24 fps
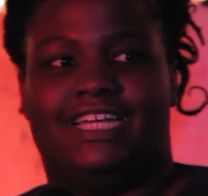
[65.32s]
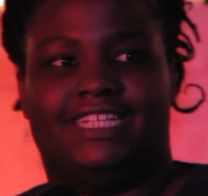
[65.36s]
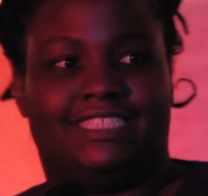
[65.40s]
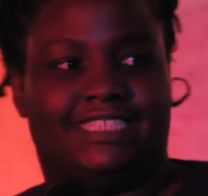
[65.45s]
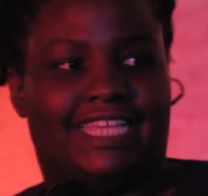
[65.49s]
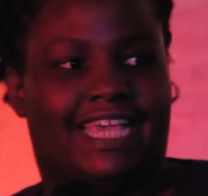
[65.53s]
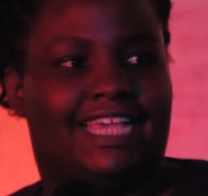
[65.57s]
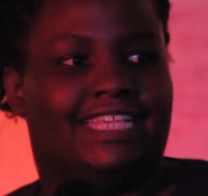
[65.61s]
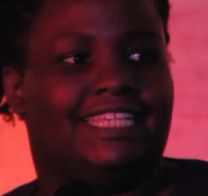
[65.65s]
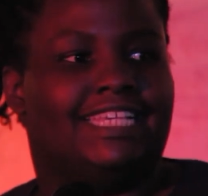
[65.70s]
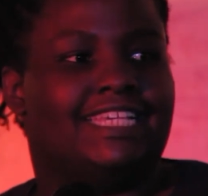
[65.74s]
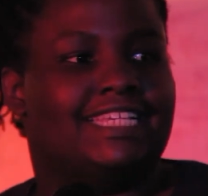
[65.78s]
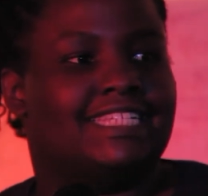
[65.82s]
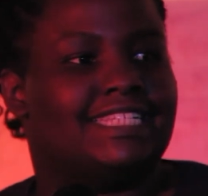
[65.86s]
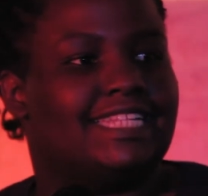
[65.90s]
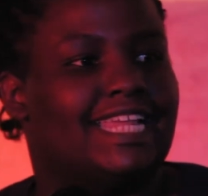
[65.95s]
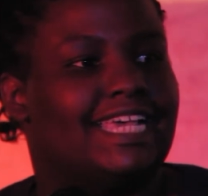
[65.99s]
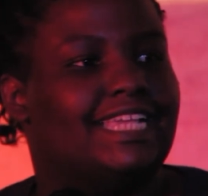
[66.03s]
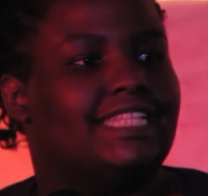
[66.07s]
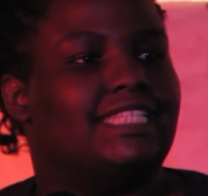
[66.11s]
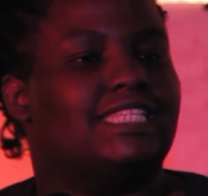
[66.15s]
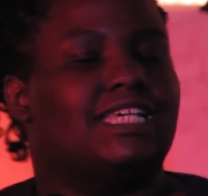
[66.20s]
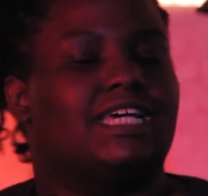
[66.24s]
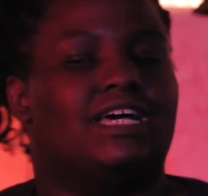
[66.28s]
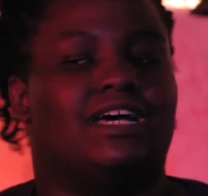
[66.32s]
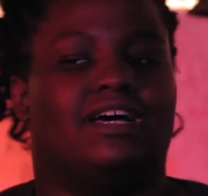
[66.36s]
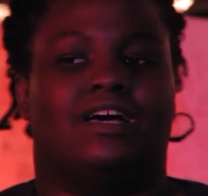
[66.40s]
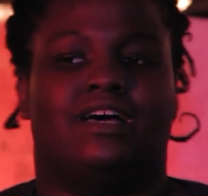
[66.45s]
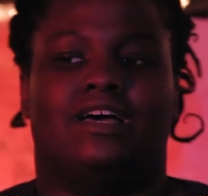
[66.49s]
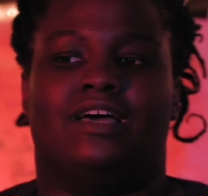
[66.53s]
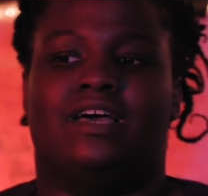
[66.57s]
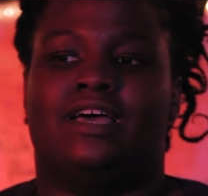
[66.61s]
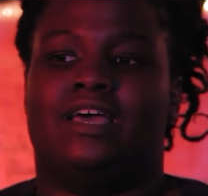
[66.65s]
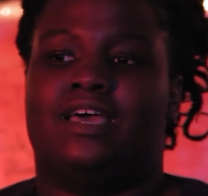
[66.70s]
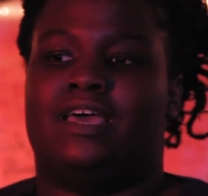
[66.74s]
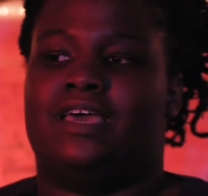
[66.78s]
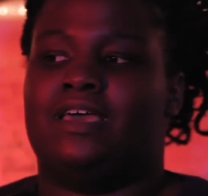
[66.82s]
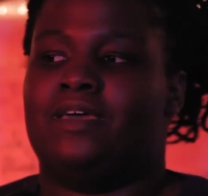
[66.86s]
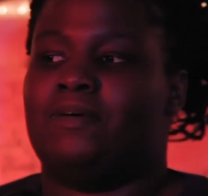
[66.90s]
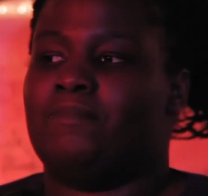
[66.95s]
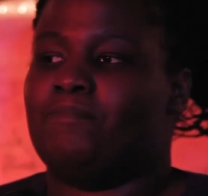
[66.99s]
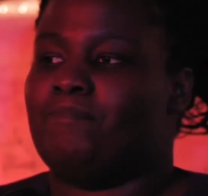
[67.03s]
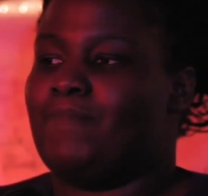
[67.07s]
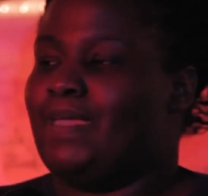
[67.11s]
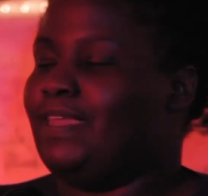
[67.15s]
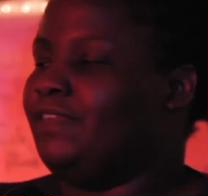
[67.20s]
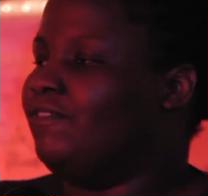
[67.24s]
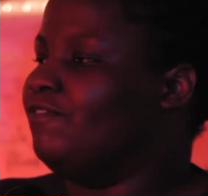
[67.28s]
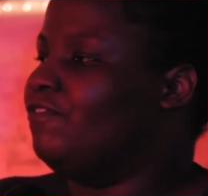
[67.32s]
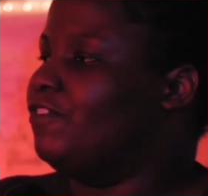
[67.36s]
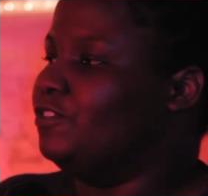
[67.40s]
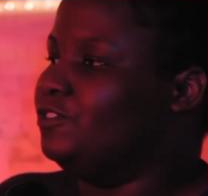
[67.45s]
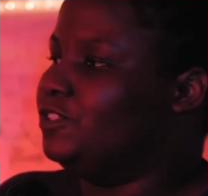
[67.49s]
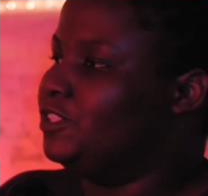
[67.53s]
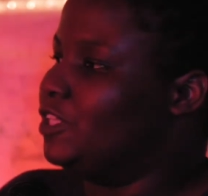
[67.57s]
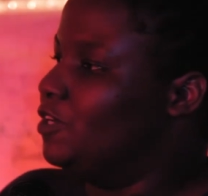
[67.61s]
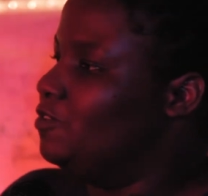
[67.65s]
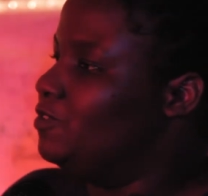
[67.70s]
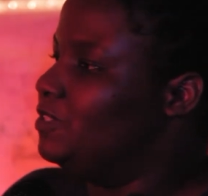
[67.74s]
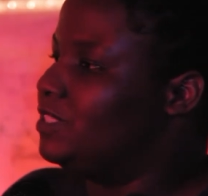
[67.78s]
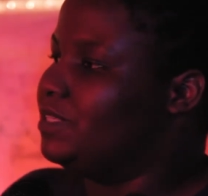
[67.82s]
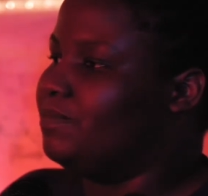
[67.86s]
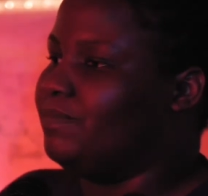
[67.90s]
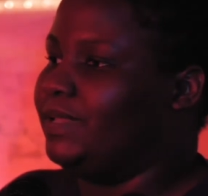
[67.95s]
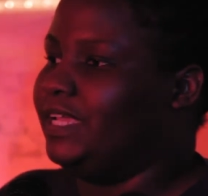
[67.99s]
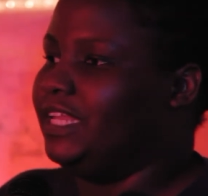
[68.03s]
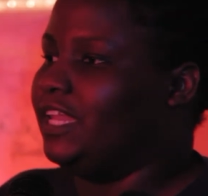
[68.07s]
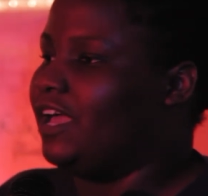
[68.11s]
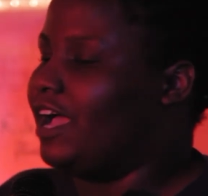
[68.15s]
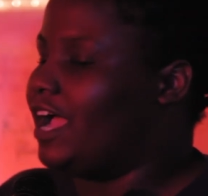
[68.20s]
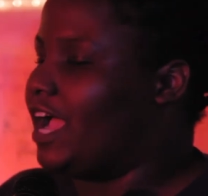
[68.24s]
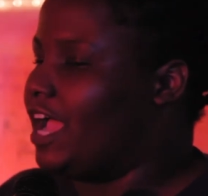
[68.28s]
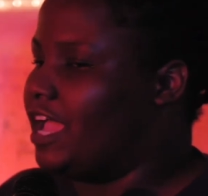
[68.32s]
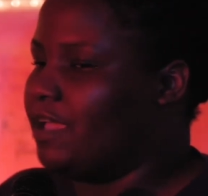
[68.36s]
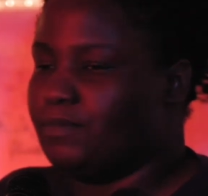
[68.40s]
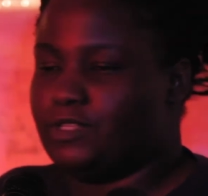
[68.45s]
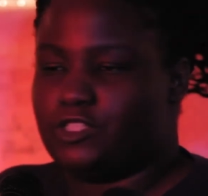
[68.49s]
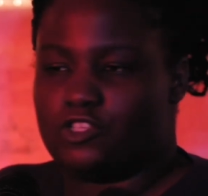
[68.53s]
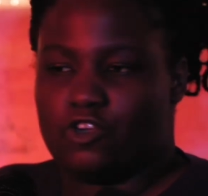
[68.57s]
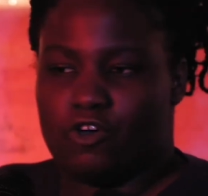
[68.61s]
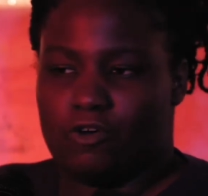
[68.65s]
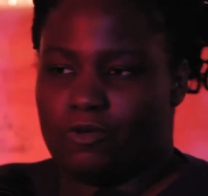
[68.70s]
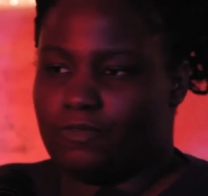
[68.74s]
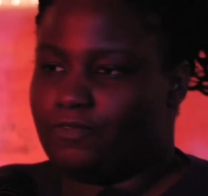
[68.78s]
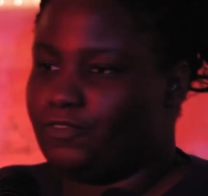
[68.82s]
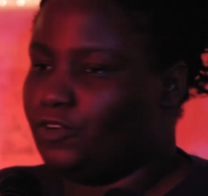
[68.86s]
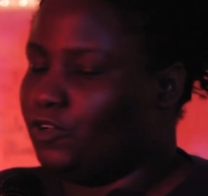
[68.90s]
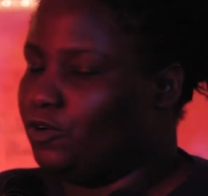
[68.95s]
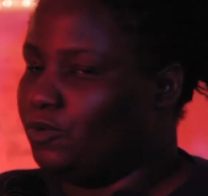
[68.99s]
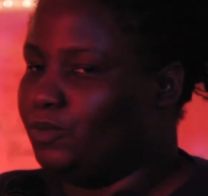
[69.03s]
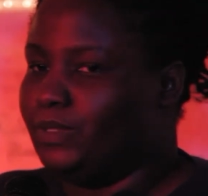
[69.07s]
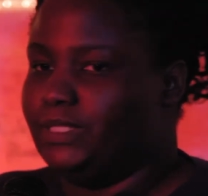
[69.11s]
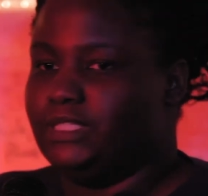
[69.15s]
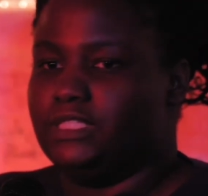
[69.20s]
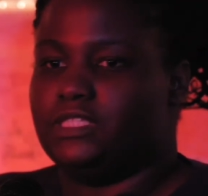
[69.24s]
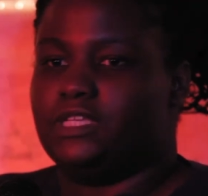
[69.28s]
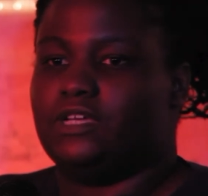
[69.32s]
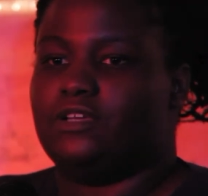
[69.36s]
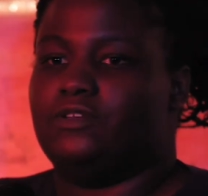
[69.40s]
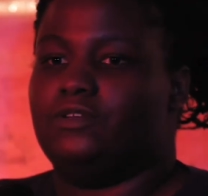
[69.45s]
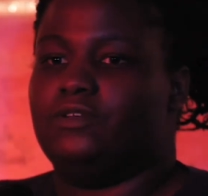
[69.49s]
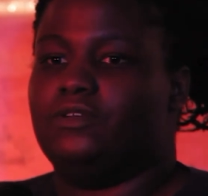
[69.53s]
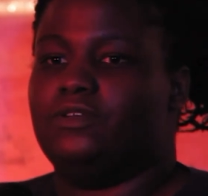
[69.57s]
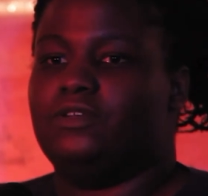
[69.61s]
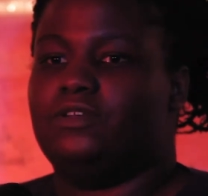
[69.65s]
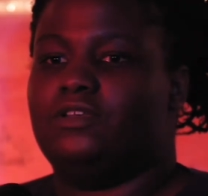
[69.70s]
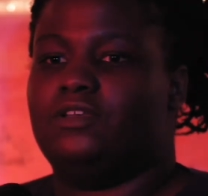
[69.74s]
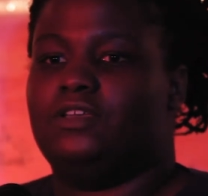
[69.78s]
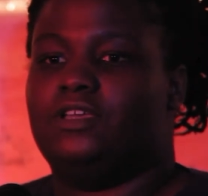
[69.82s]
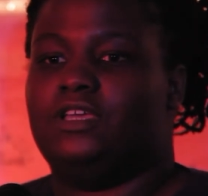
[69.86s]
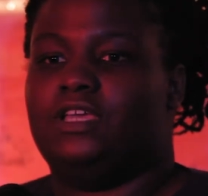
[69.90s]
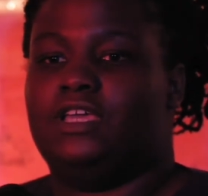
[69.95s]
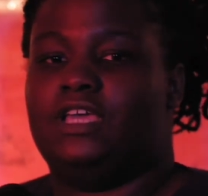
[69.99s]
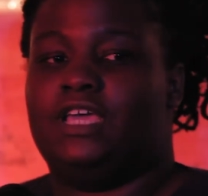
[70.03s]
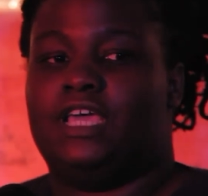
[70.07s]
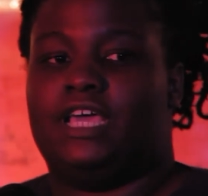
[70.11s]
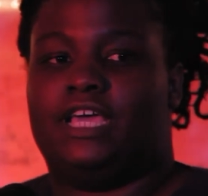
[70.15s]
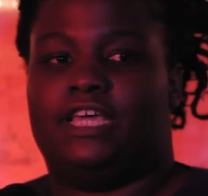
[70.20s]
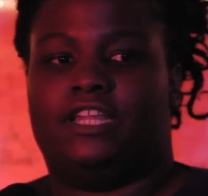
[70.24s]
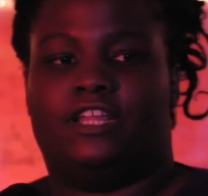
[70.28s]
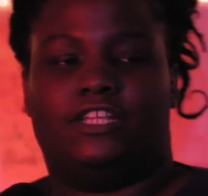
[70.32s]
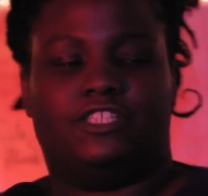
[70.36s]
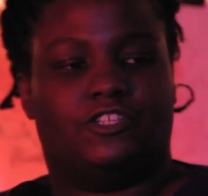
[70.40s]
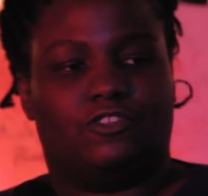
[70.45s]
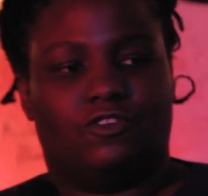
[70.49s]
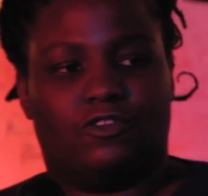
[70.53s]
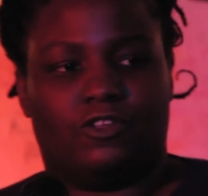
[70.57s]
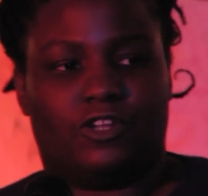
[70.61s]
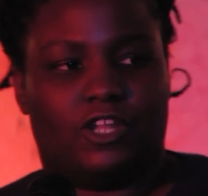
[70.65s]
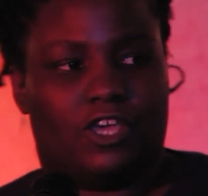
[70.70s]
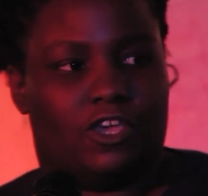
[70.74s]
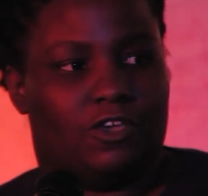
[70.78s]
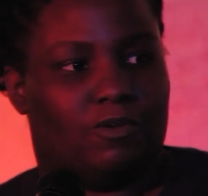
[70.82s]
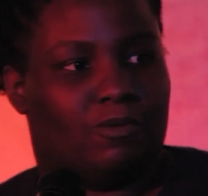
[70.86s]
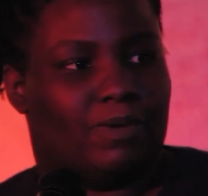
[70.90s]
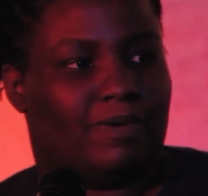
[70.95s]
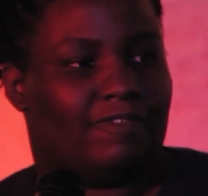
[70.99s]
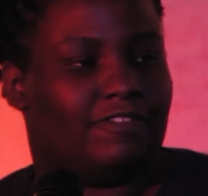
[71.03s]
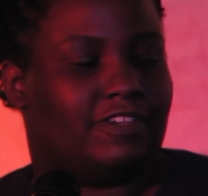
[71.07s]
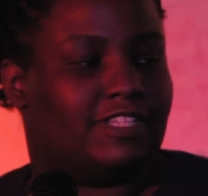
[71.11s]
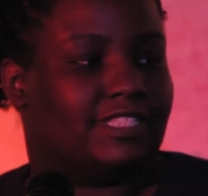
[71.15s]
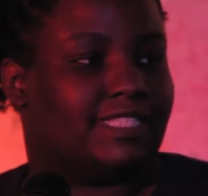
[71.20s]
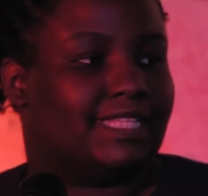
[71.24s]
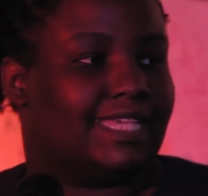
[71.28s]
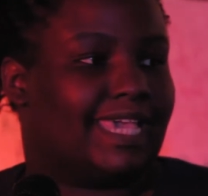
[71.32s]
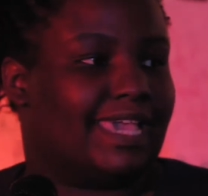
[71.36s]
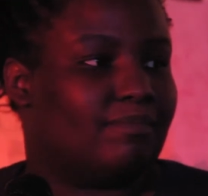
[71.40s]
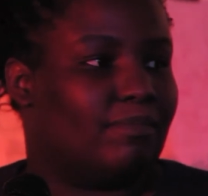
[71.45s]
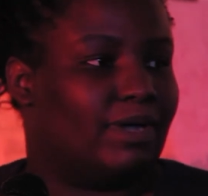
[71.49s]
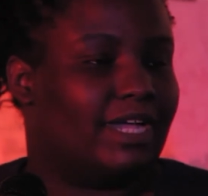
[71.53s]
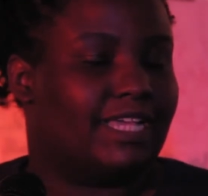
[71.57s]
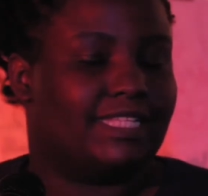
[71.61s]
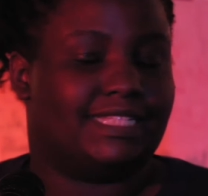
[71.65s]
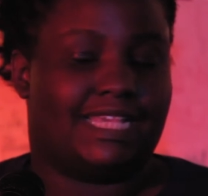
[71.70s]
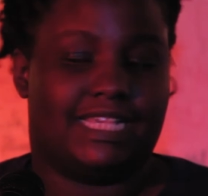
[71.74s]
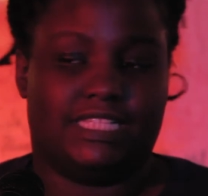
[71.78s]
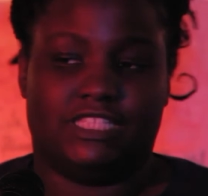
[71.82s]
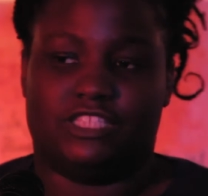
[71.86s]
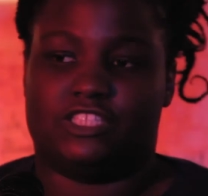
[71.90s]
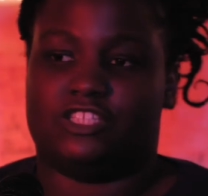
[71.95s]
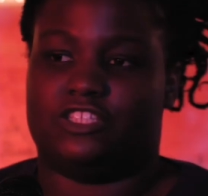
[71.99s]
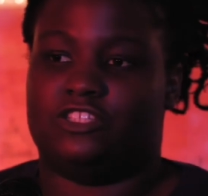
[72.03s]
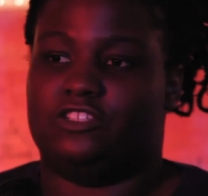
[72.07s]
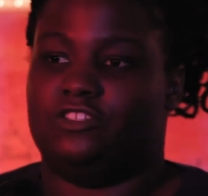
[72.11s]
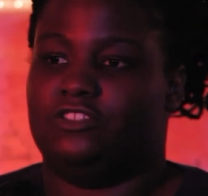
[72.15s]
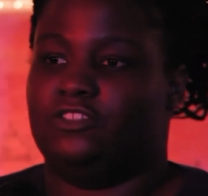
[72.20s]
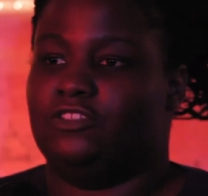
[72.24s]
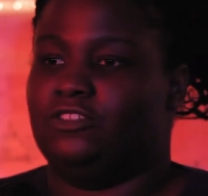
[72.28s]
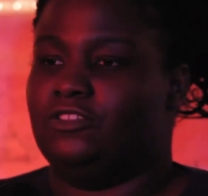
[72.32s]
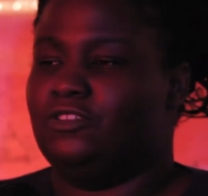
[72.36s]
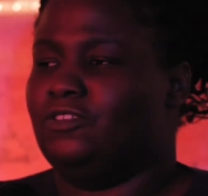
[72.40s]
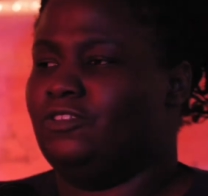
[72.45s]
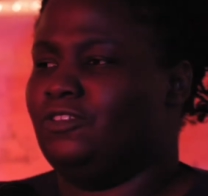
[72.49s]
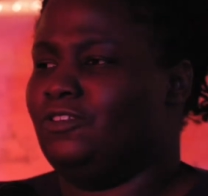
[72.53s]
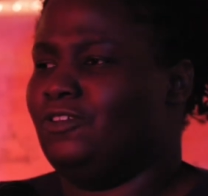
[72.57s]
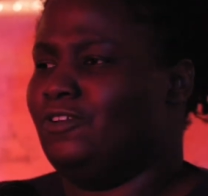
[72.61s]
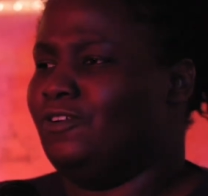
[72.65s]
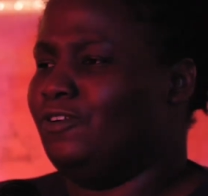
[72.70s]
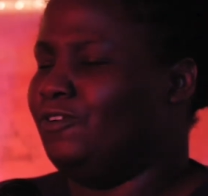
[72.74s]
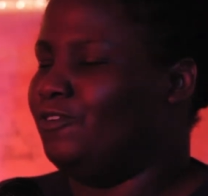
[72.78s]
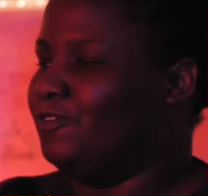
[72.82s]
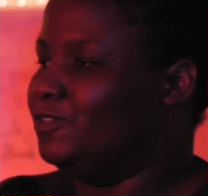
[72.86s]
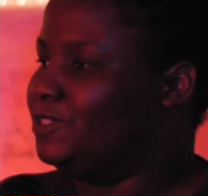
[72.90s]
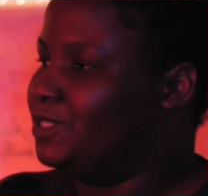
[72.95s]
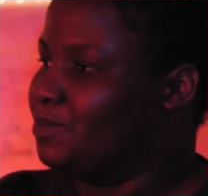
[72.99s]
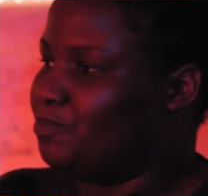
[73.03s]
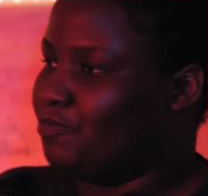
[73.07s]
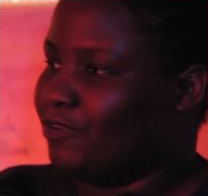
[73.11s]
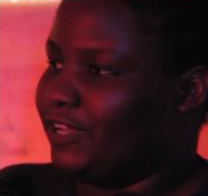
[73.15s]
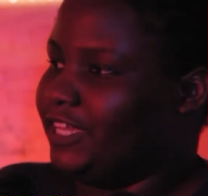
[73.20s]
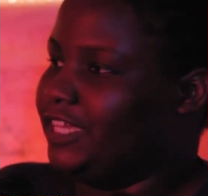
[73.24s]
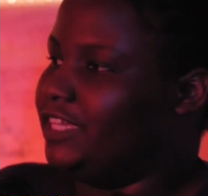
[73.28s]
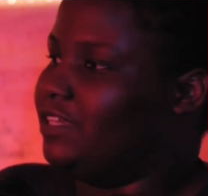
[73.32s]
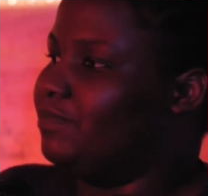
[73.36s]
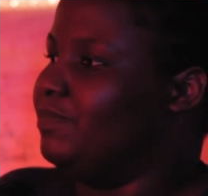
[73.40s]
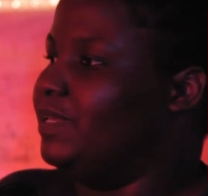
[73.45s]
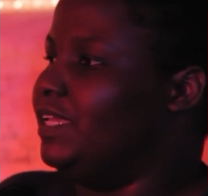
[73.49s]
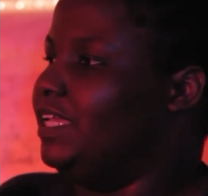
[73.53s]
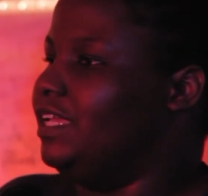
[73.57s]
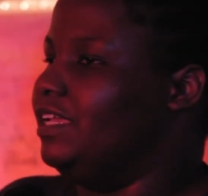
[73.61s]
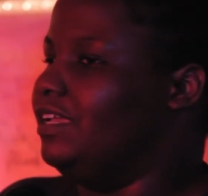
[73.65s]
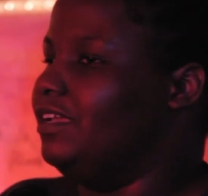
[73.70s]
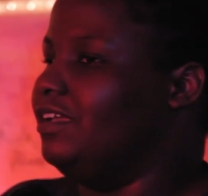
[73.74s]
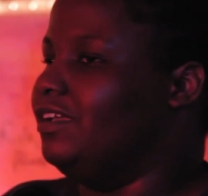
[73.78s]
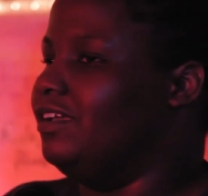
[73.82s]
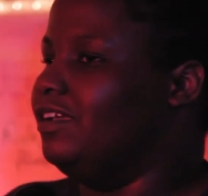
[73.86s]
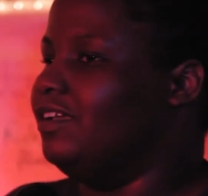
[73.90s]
Ten years later, men throw stones at me like I am a top floor window. And I do not know whether it's to get my attention or to break me.